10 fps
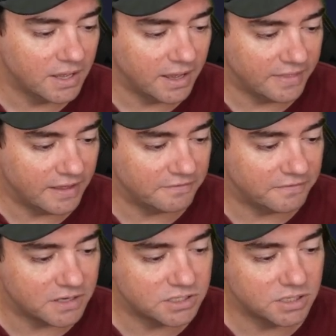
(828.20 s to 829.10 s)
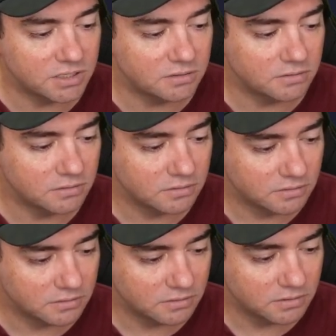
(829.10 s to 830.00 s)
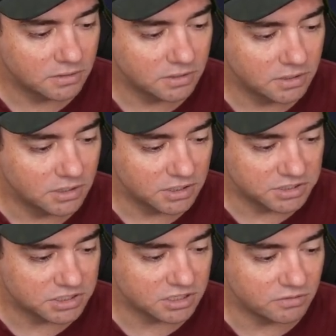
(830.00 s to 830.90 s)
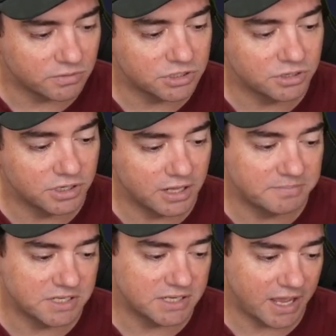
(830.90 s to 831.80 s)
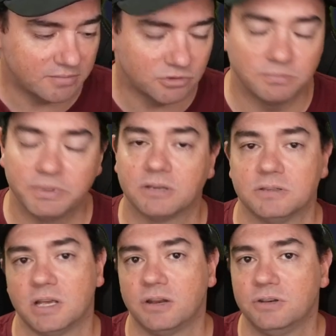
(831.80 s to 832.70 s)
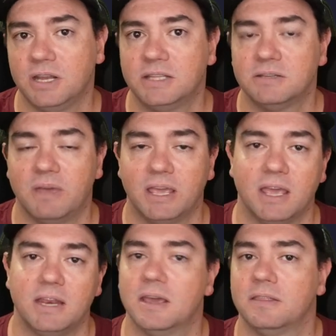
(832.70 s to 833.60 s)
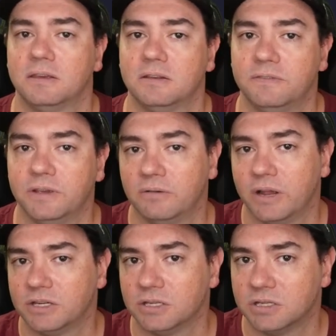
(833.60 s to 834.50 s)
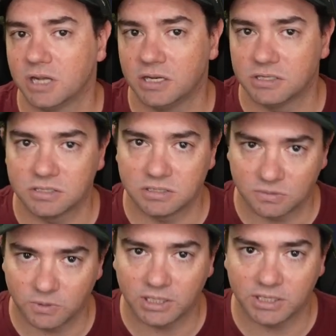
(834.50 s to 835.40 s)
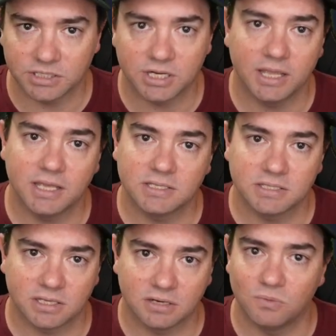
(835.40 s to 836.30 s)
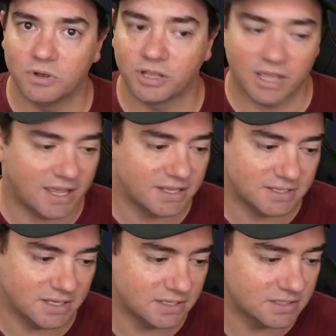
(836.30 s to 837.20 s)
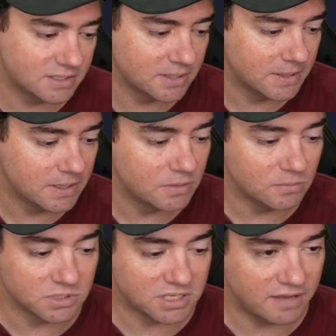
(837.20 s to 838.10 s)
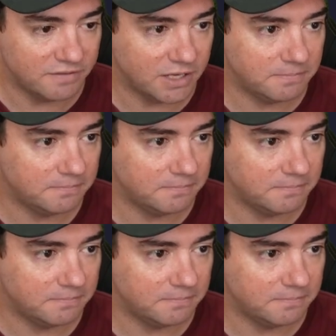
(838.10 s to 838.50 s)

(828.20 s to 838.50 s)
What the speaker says: And that function is just going to return an empty table because I don't need to make any other configuration changes to quick-lint-js. It's going to work as is. We'll save it.